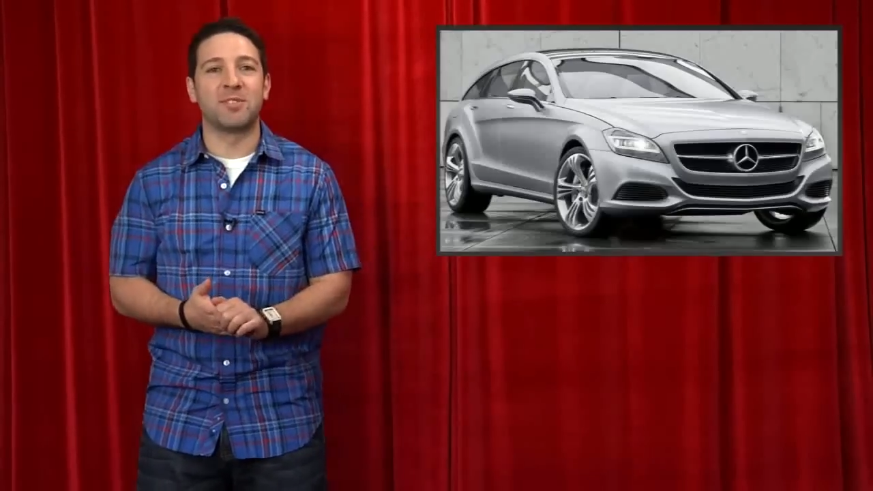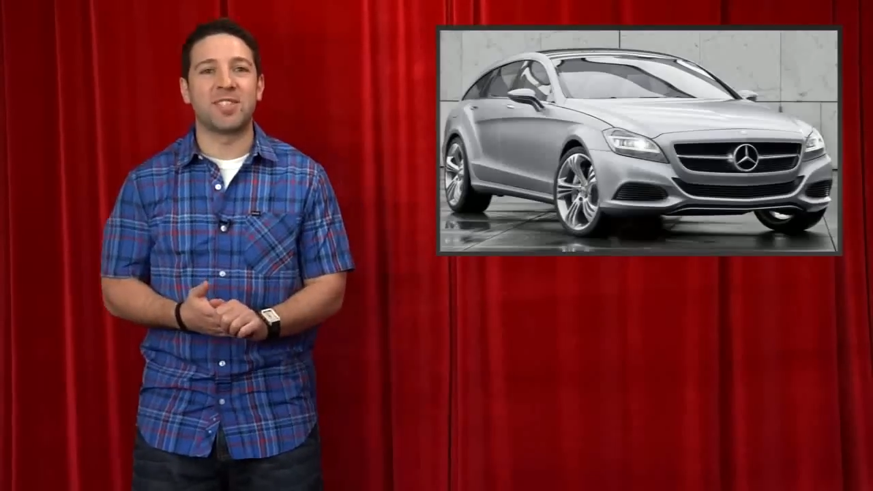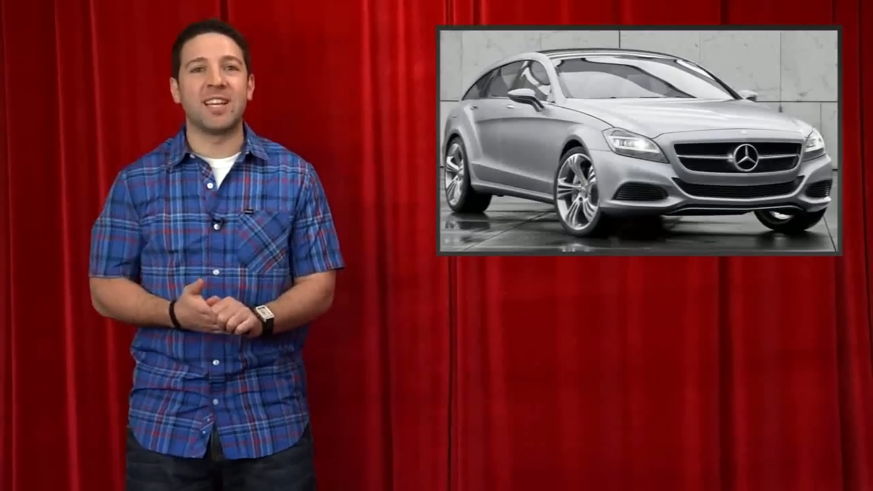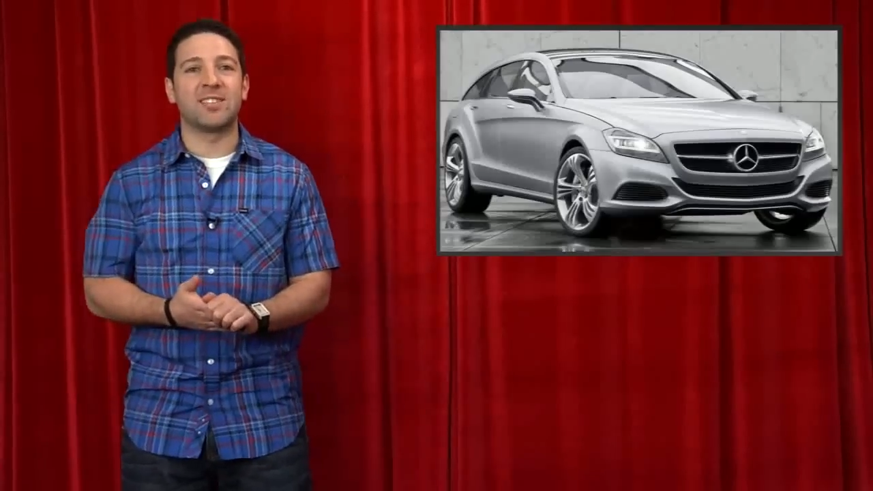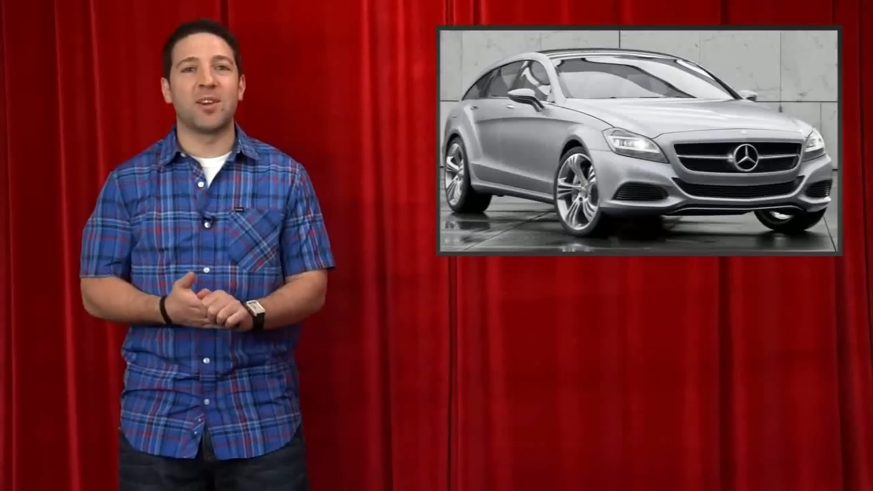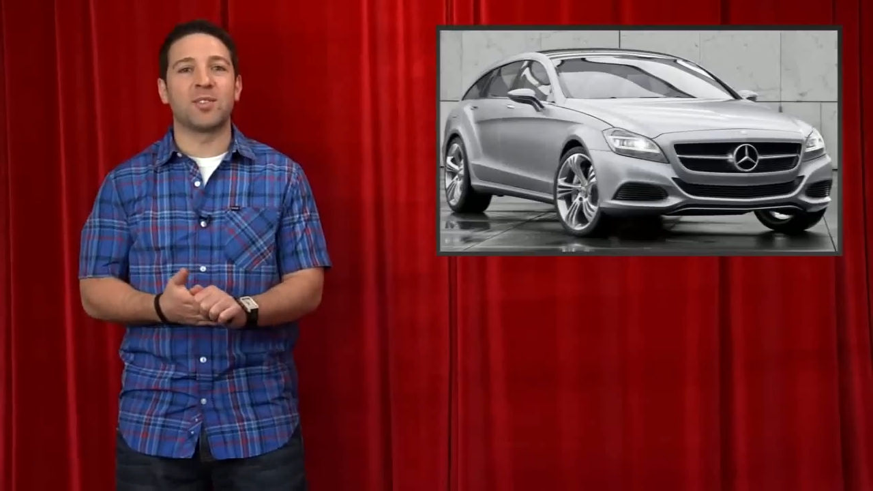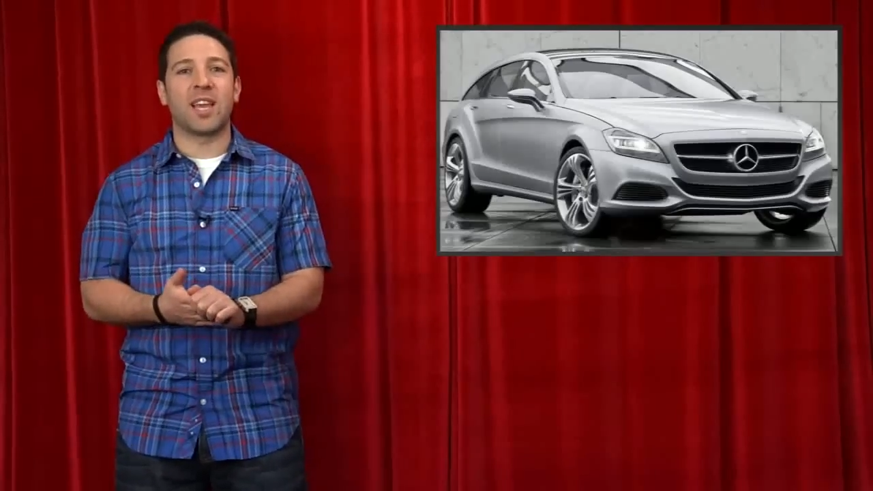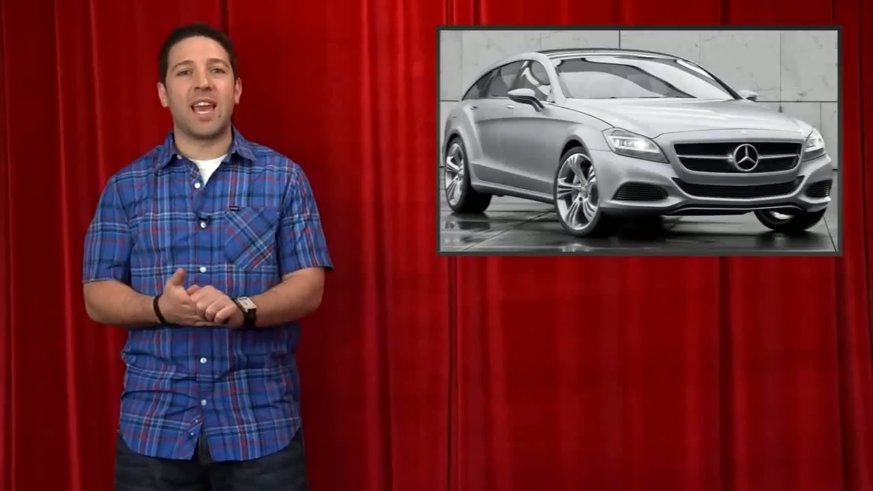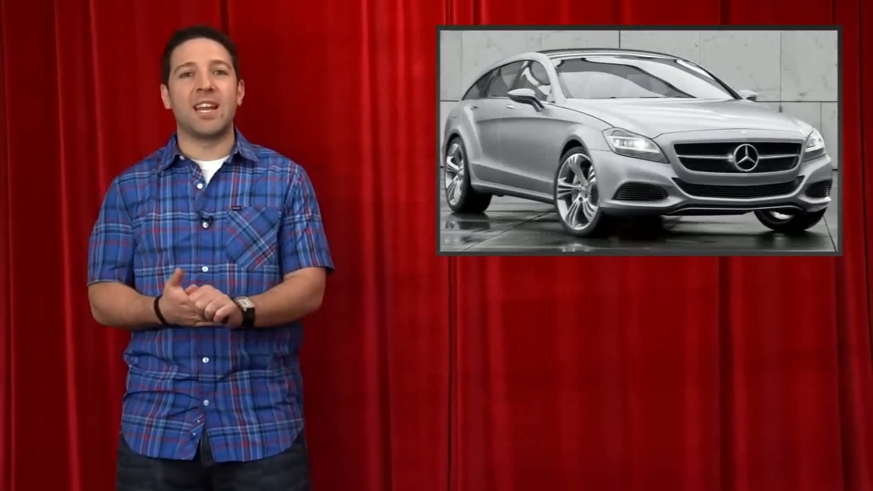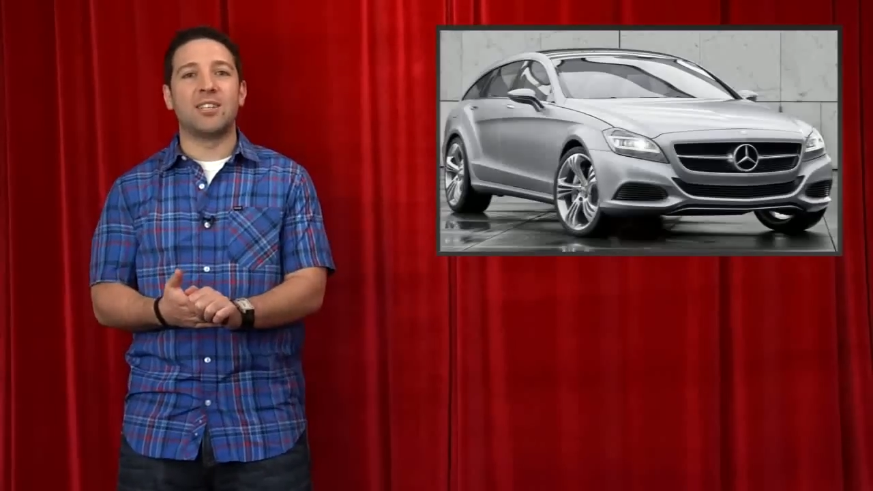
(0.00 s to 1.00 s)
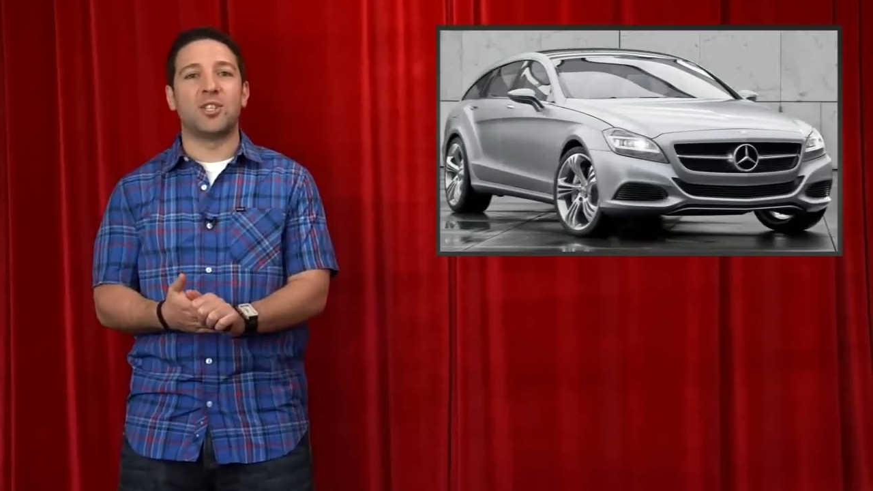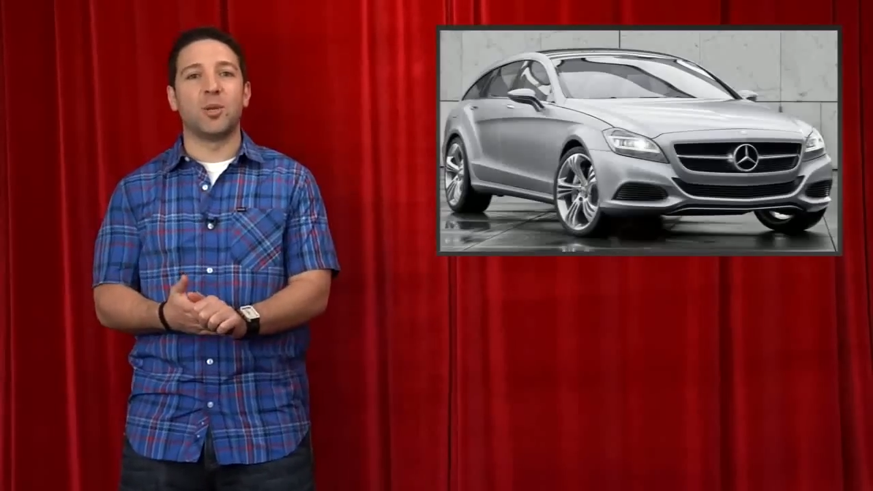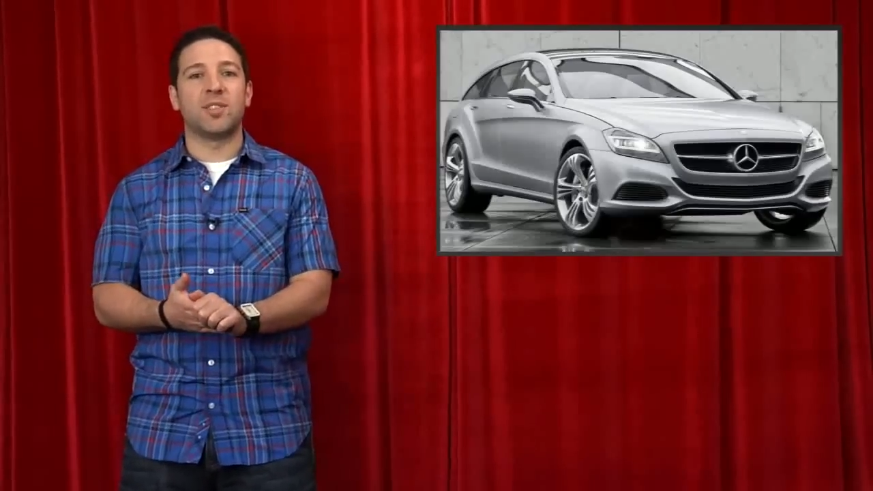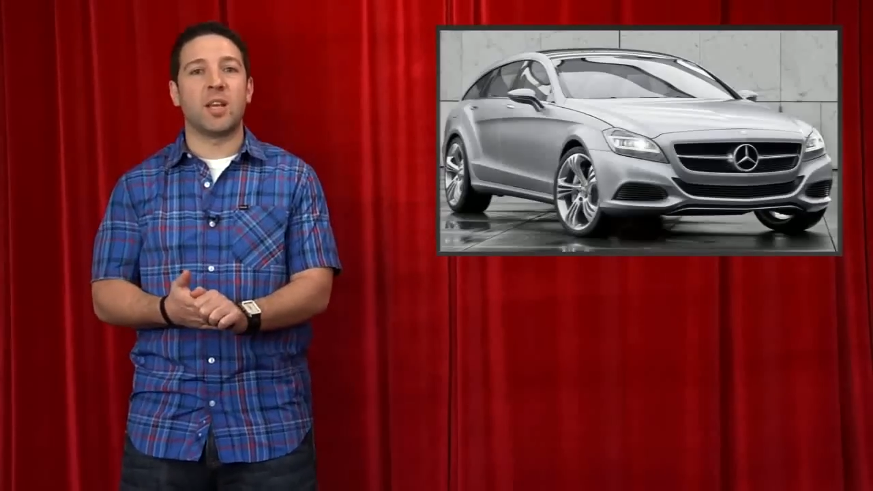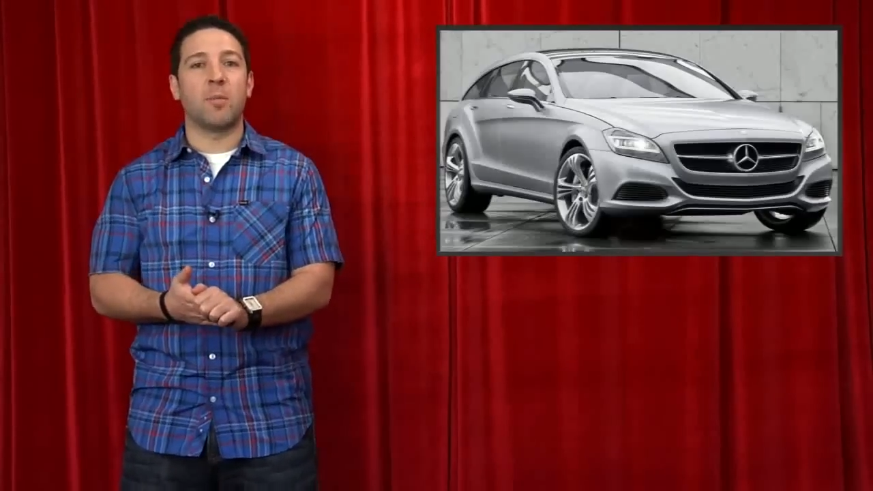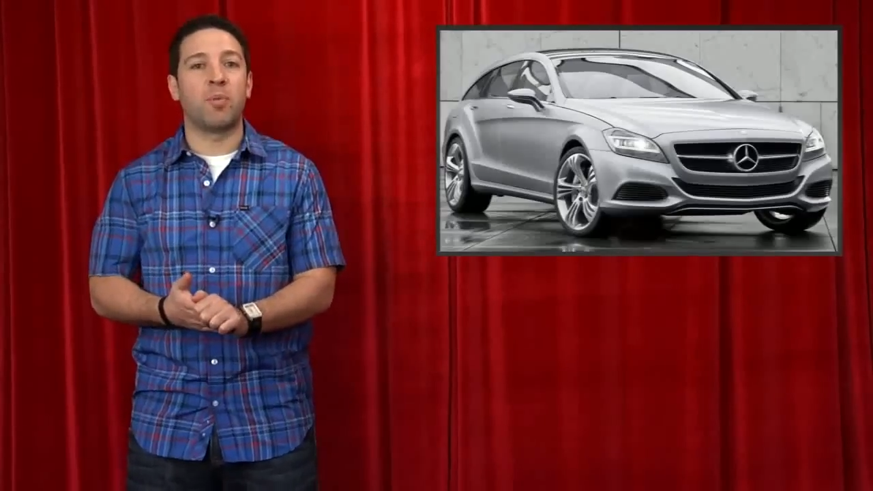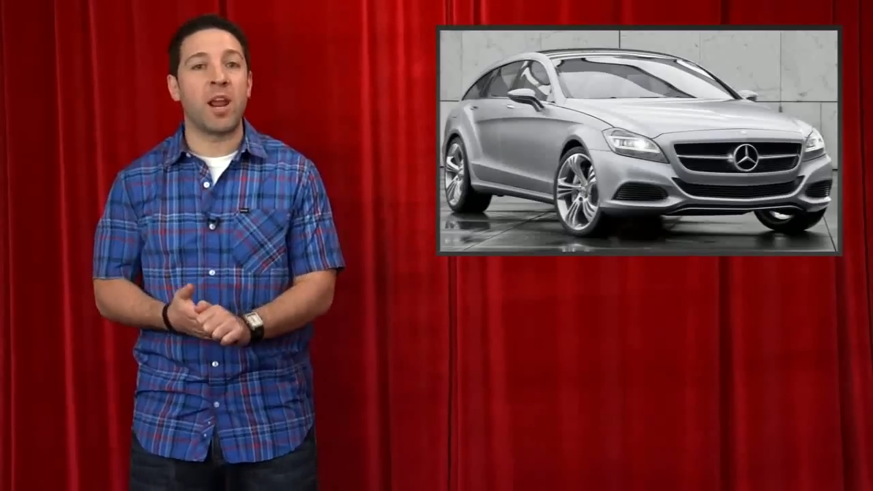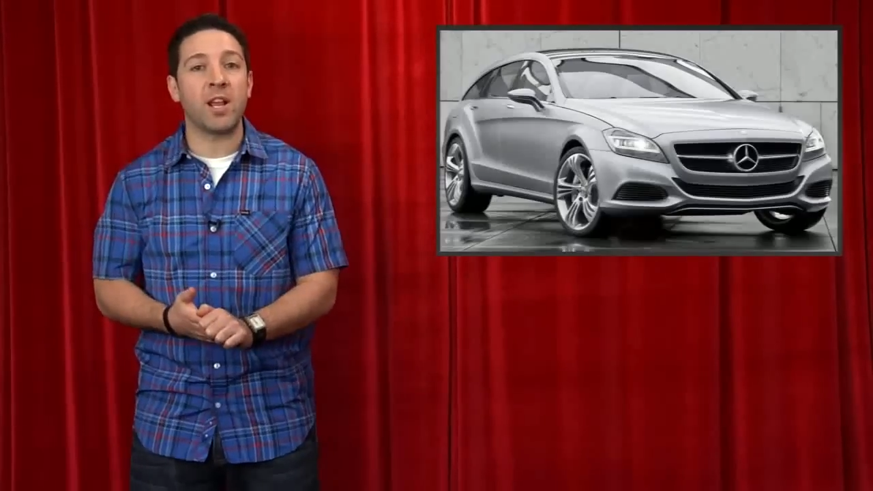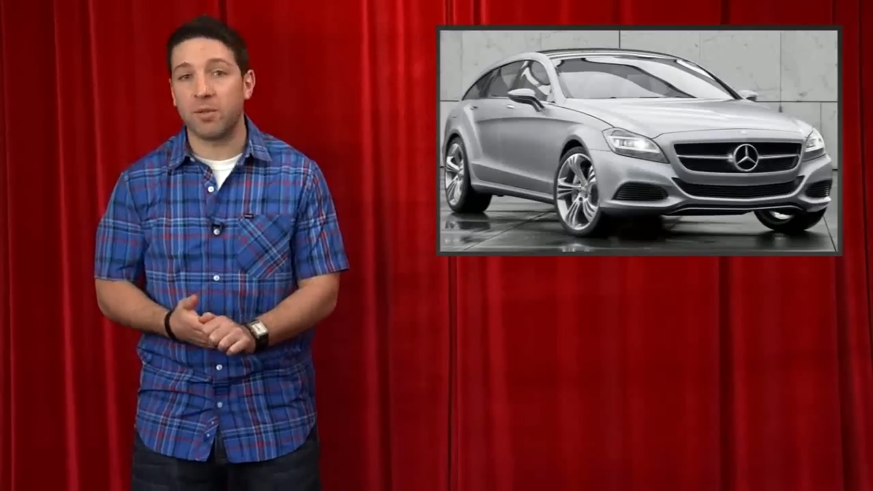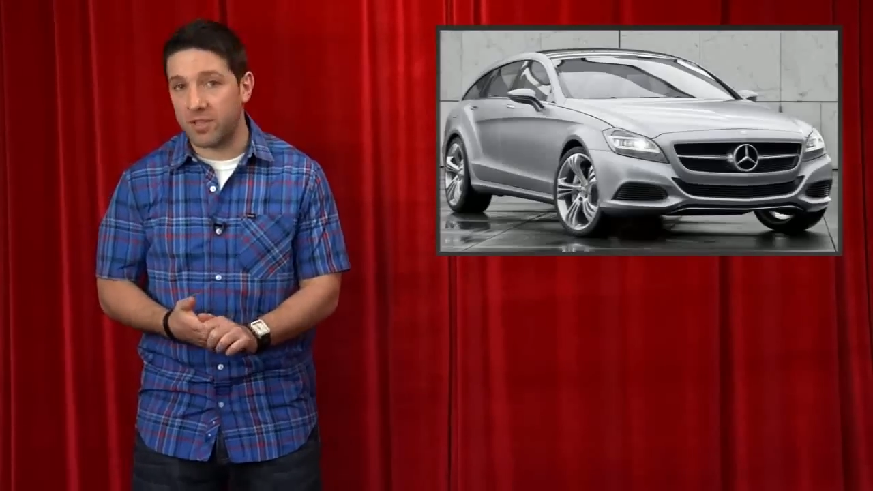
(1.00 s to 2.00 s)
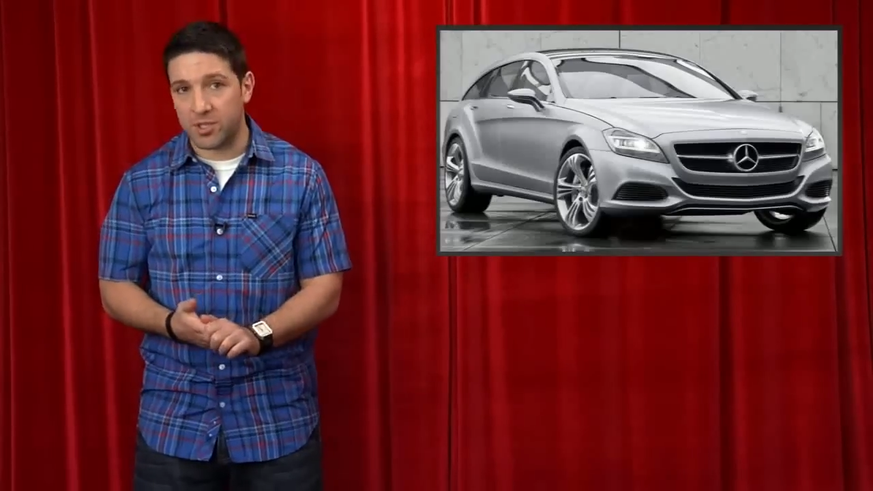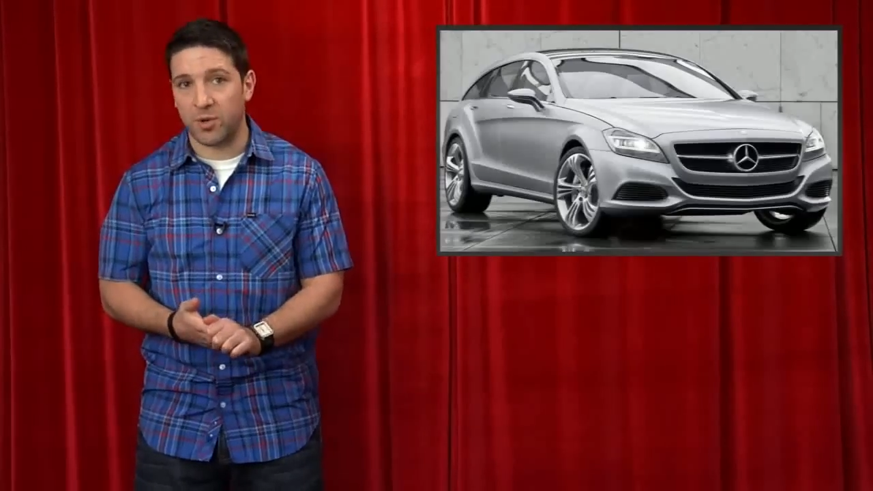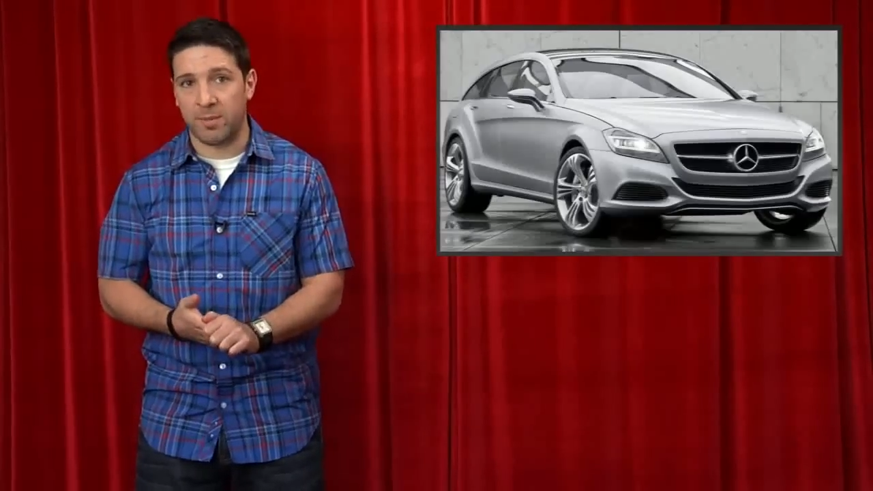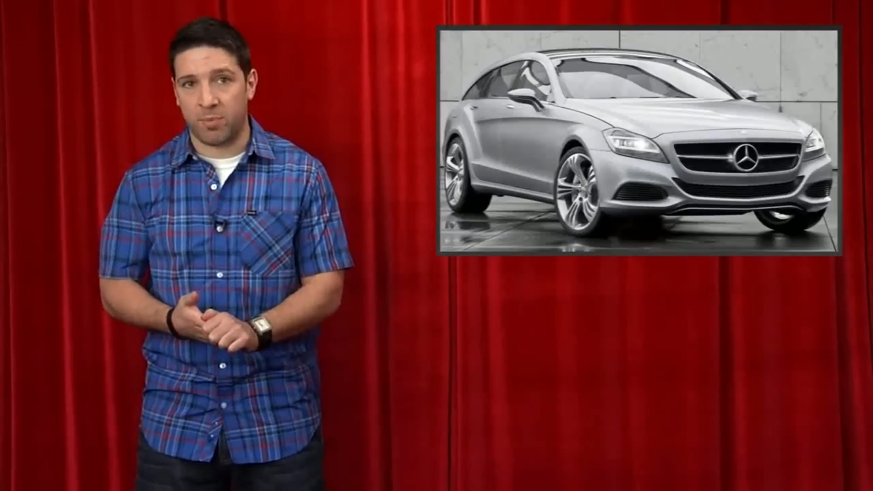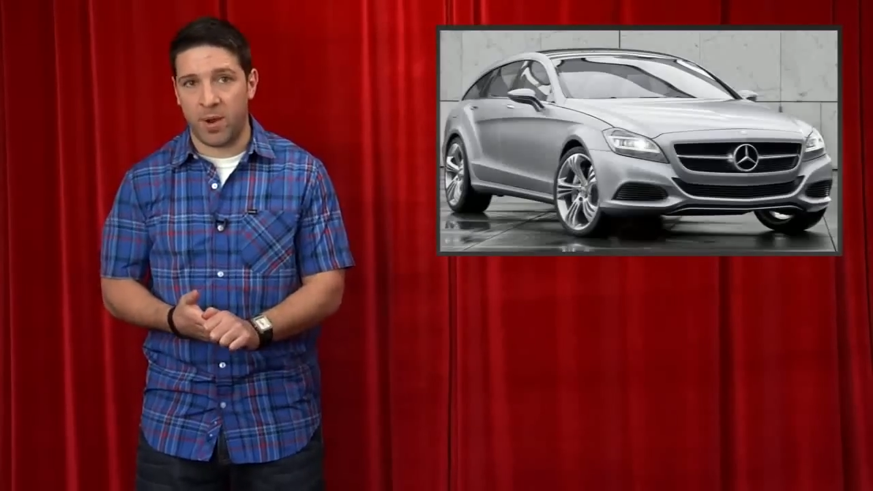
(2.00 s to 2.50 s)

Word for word: Mercedes goes ahead and shoots their break with a shooting